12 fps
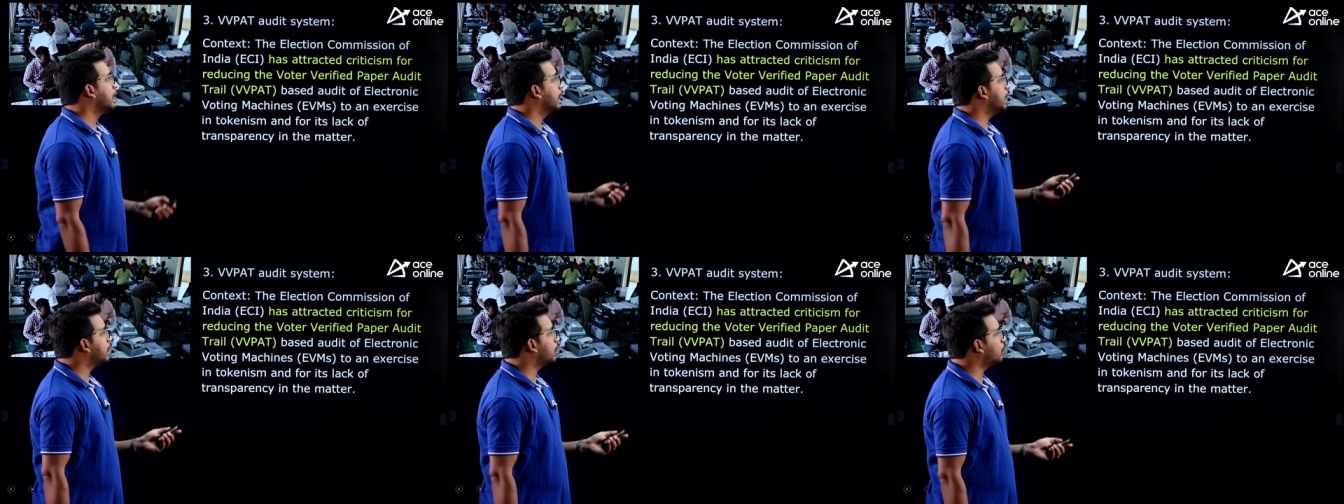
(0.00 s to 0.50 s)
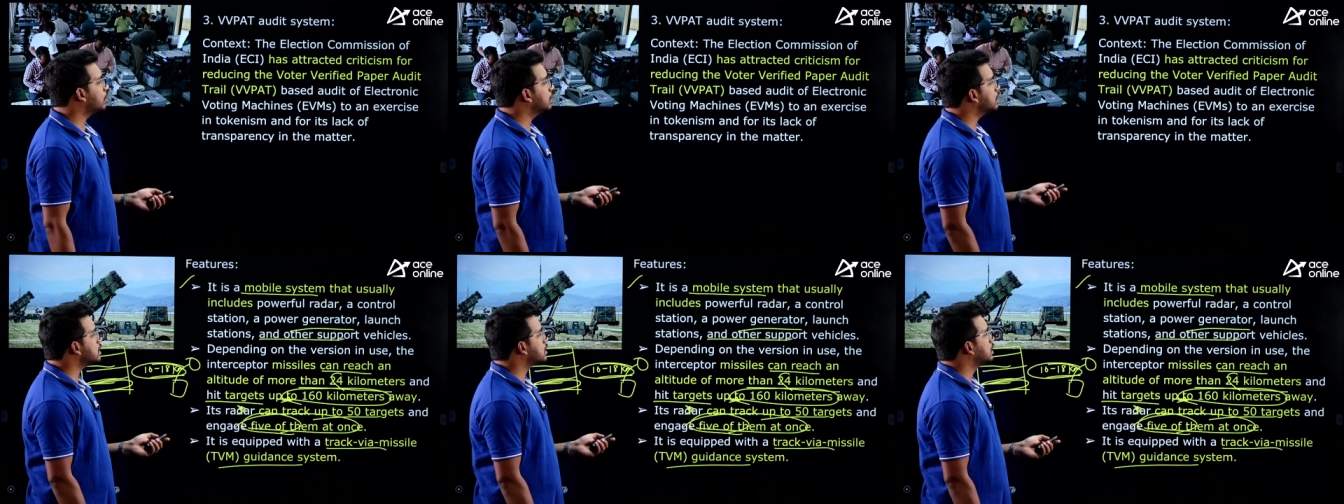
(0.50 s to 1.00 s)
Any doubt in
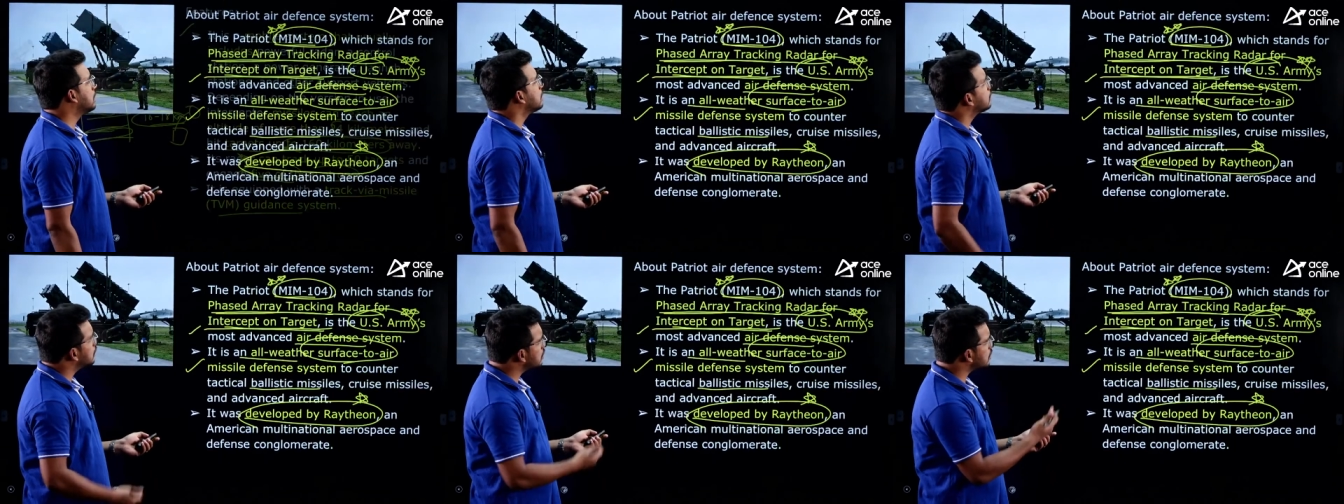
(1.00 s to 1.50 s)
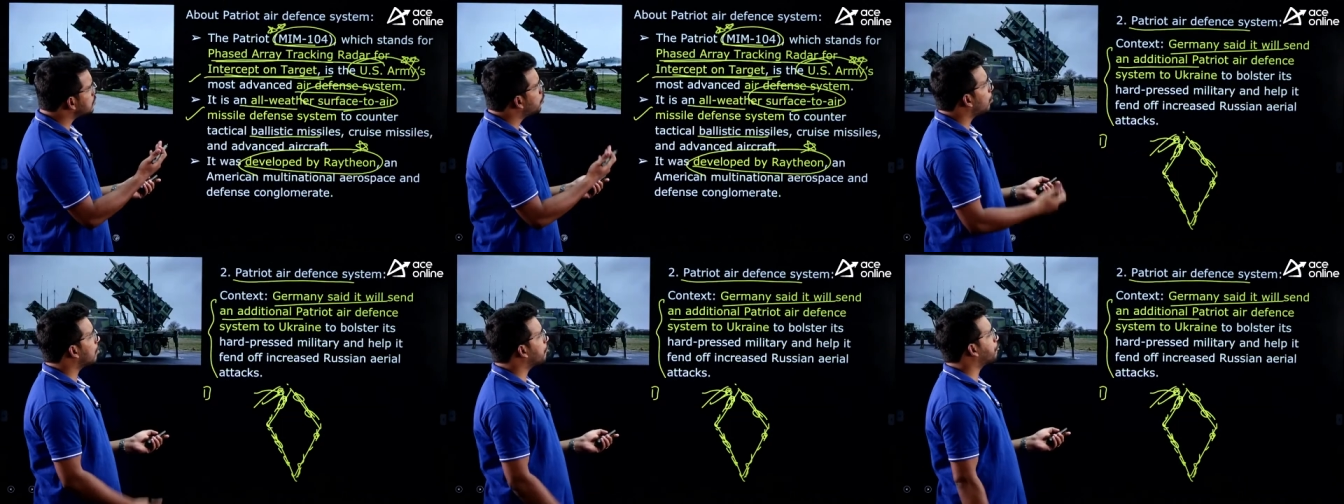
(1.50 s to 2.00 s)
this? This is
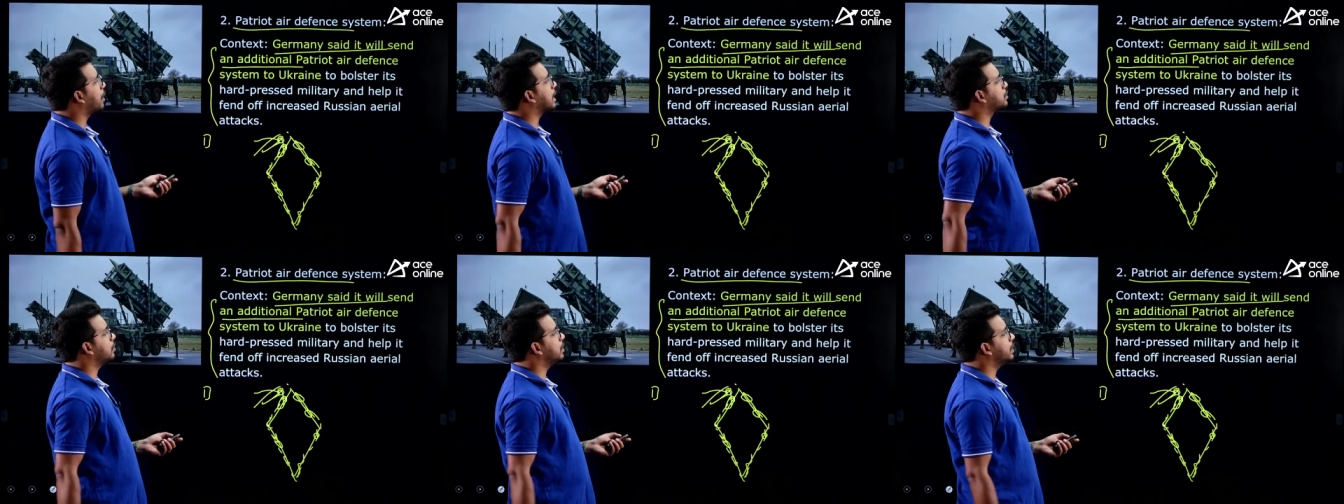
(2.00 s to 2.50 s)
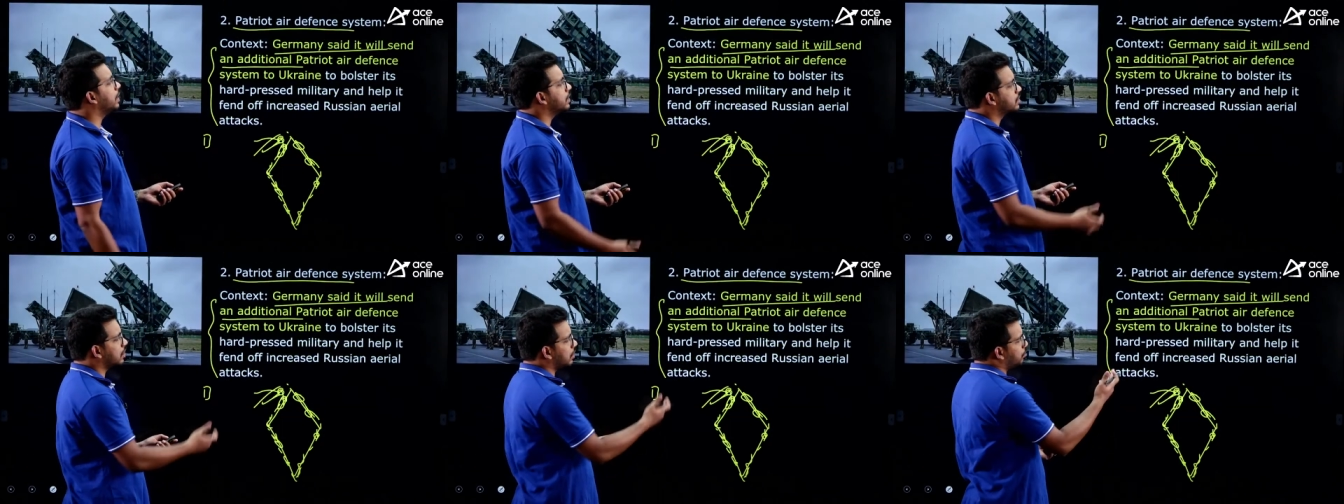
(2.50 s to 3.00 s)
more of factual in
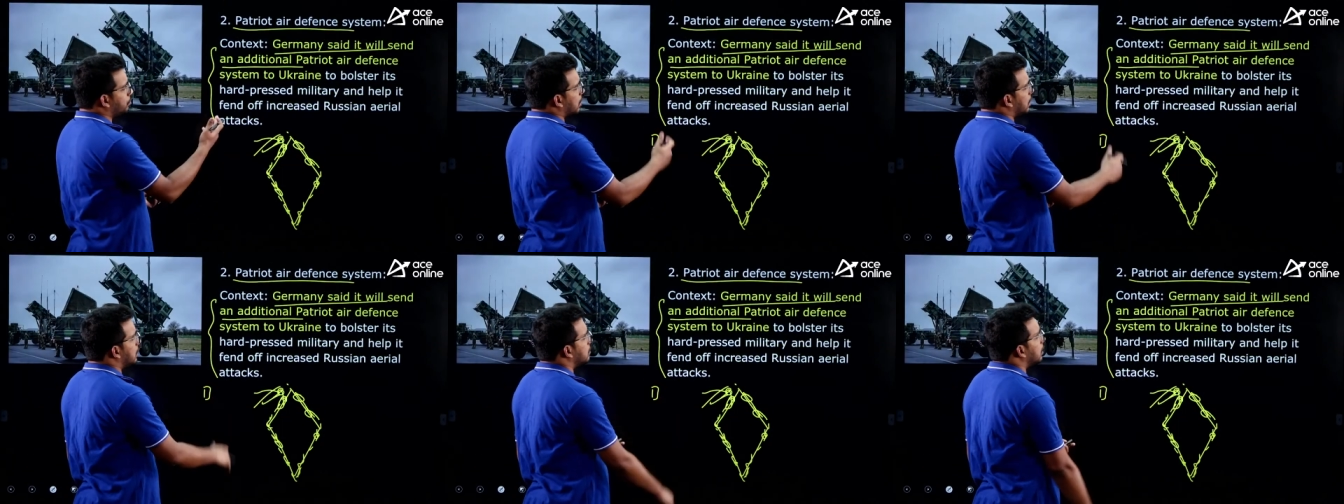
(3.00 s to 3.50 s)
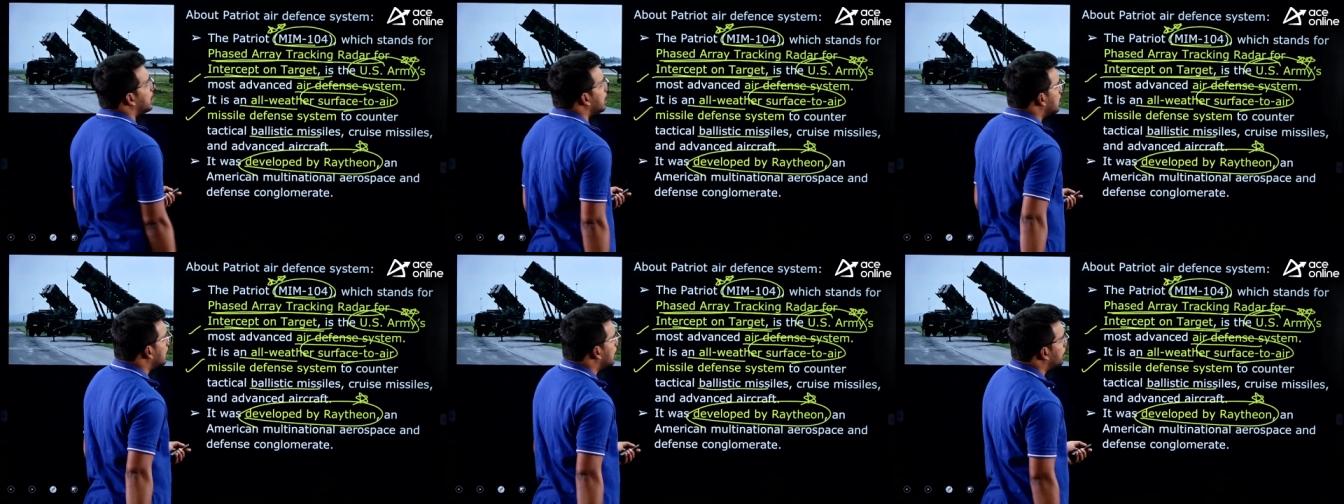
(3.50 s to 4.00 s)
nature you can easily
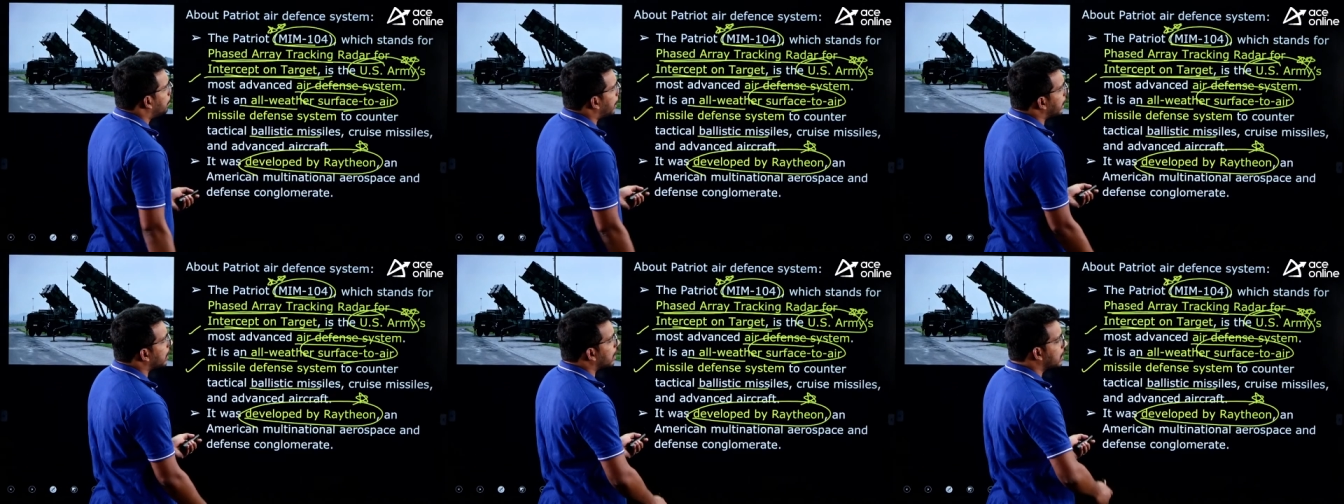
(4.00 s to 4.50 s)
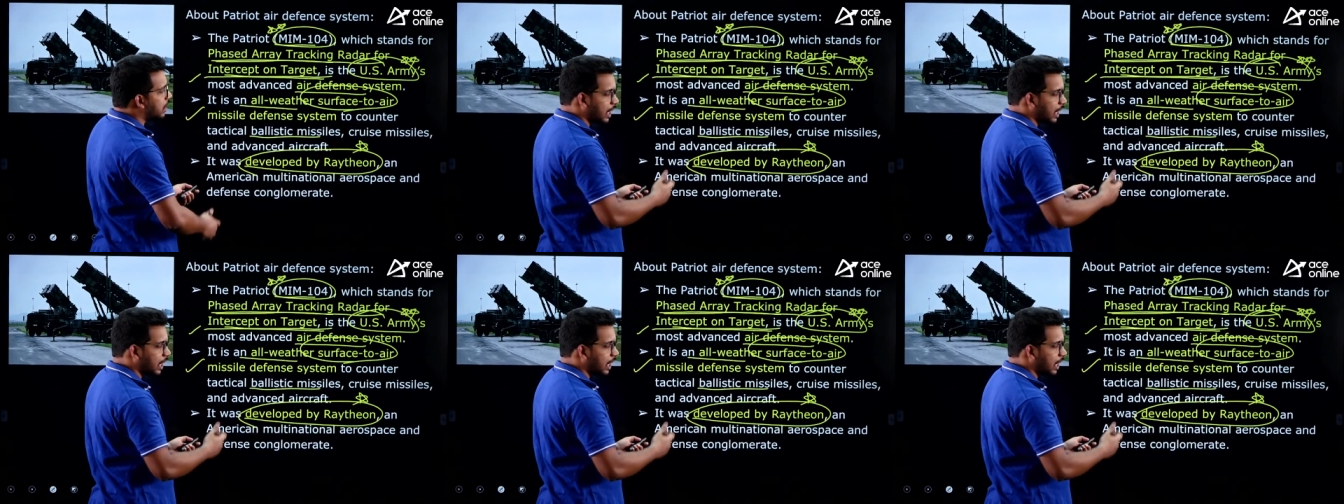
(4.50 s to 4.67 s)
by heart it